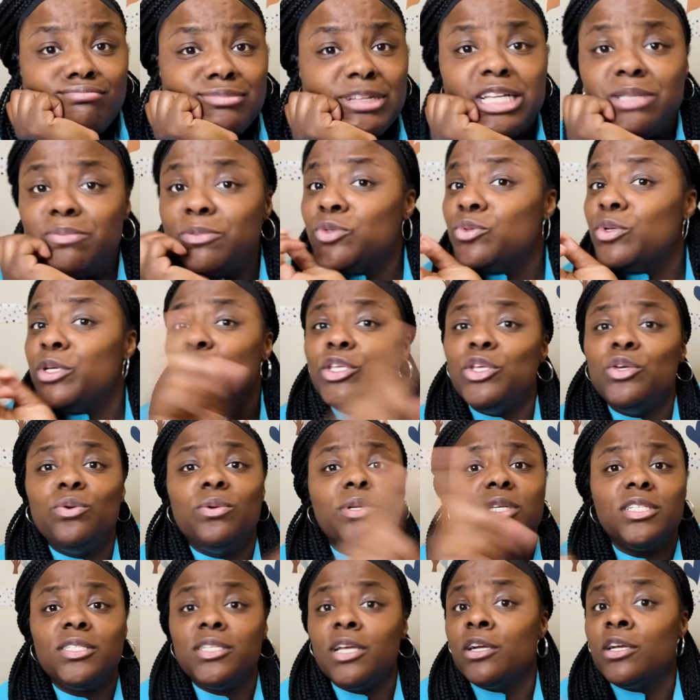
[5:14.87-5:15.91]
That's between you
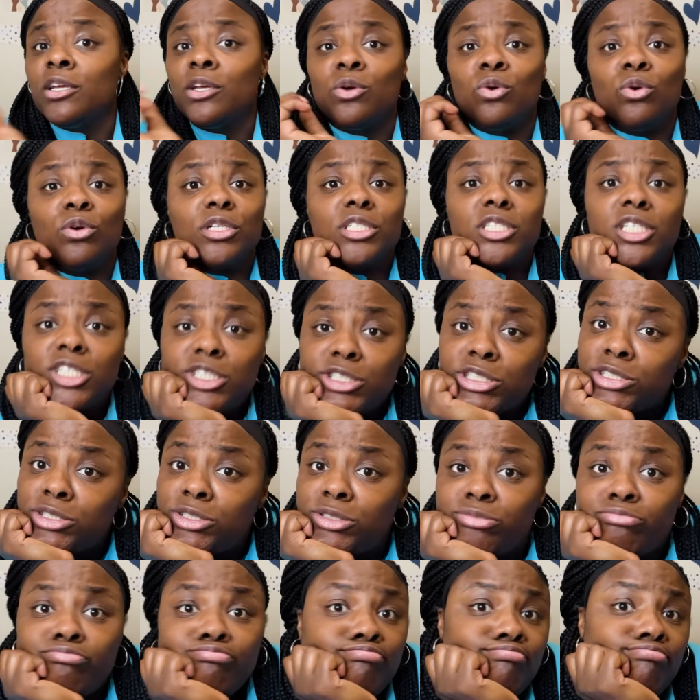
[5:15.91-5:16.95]
and the circuit court
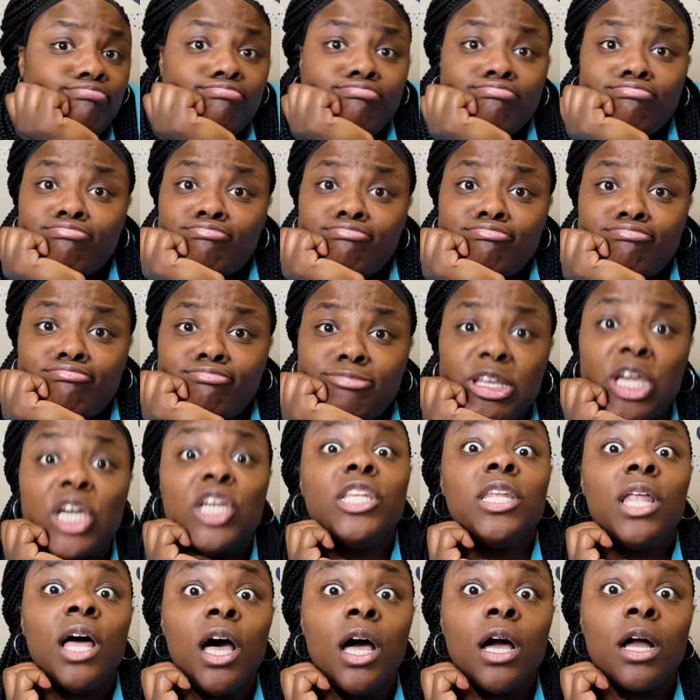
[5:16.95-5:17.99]
judge.
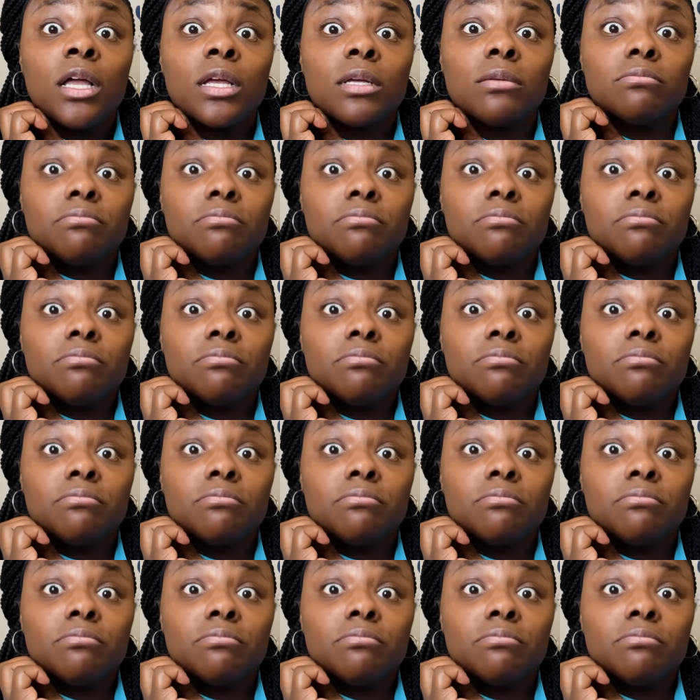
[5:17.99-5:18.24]
Good luck.